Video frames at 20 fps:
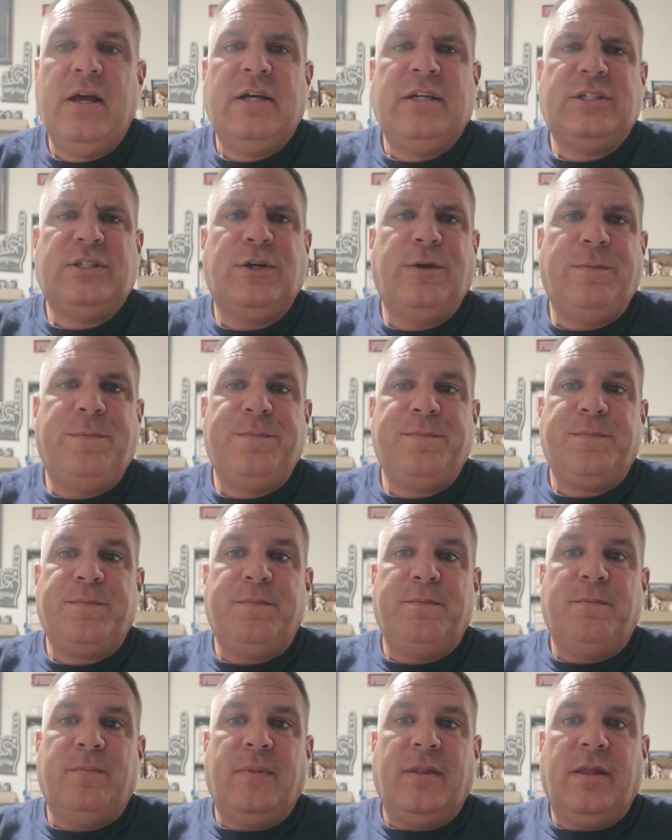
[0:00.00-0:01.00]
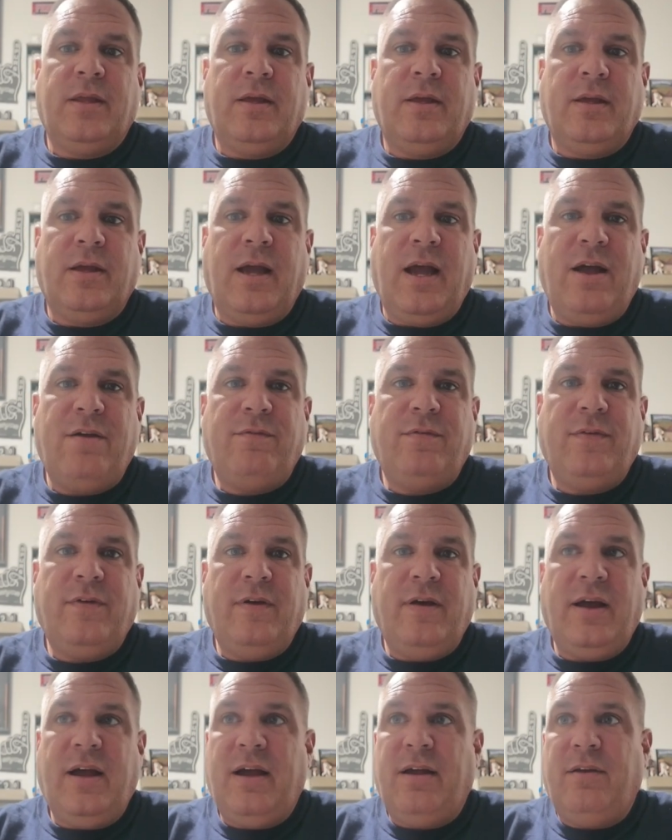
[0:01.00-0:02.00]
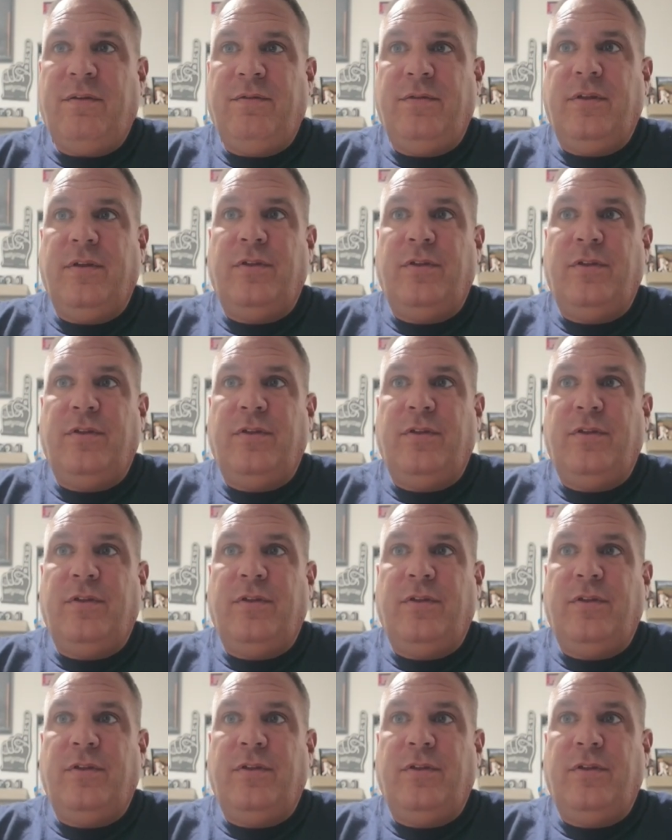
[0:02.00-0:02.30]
So out of